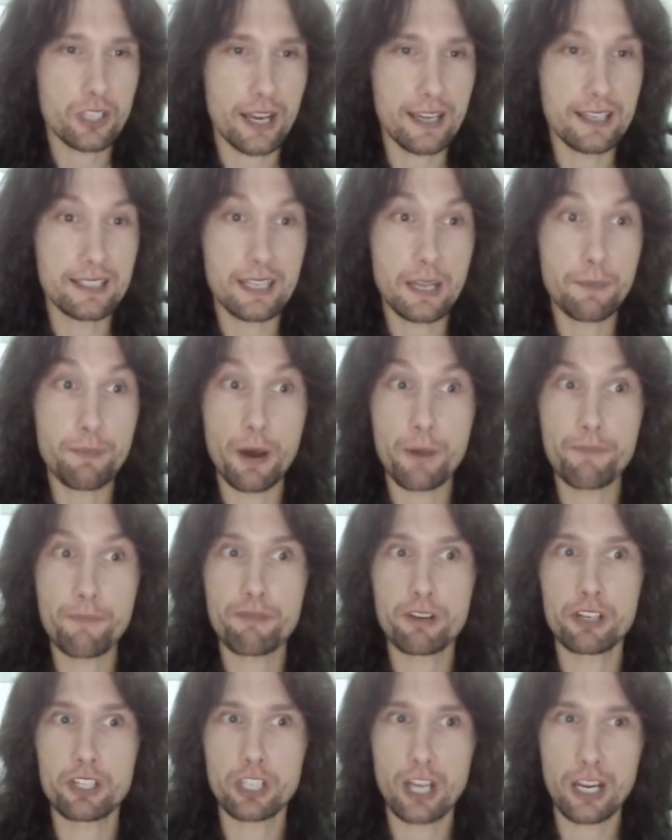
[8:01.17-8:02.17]
a deeper
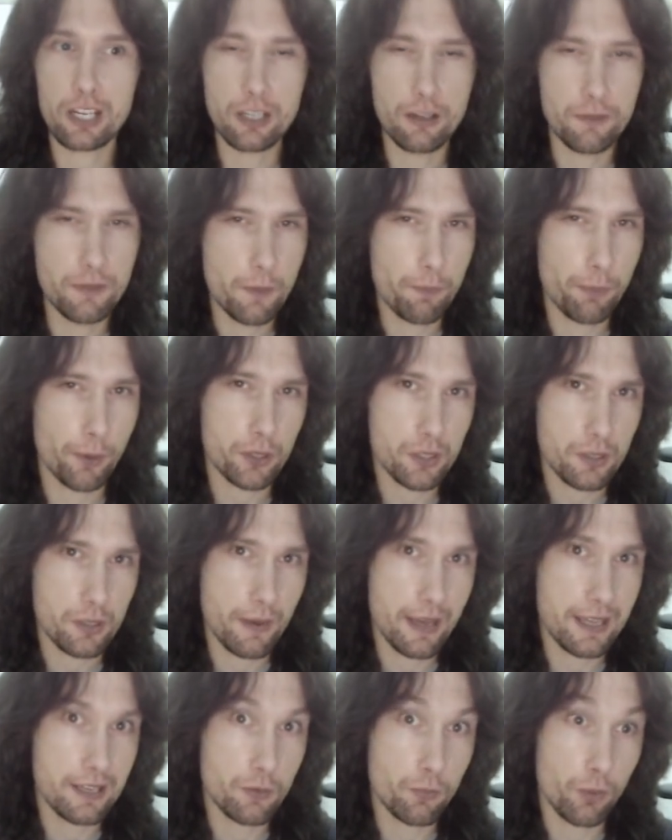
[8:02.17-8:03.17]
appreciation of the bottom
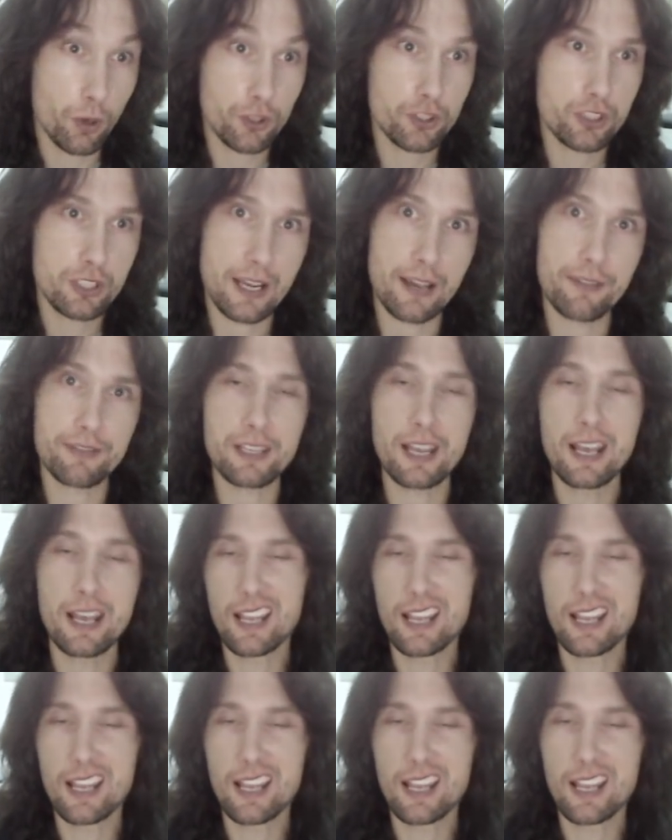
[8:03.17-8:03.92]
end and what Jeff's